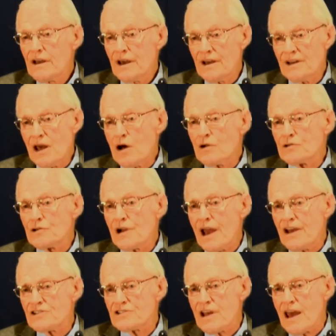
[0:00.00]
An elder
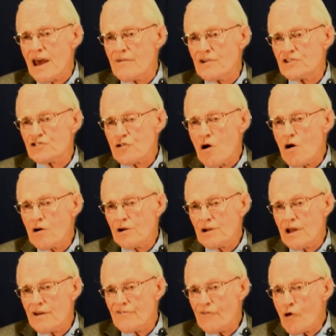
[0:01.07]
has to have a strong
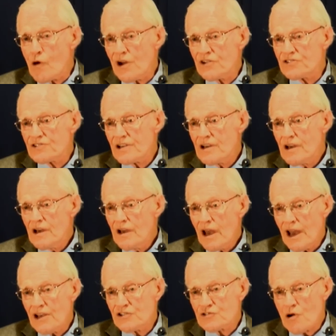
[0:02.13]
enough voice,
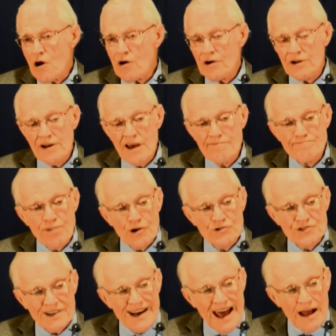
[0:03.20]
a strong enough
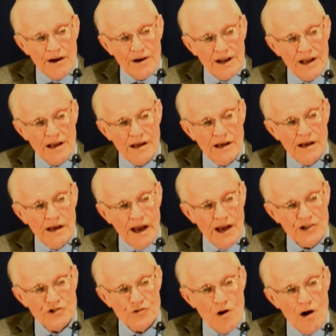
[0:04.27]
personality,
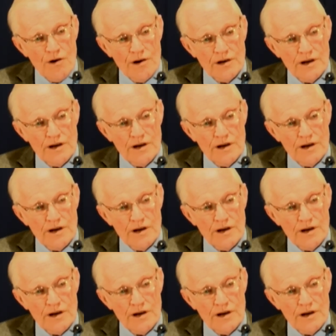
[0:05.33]
a strong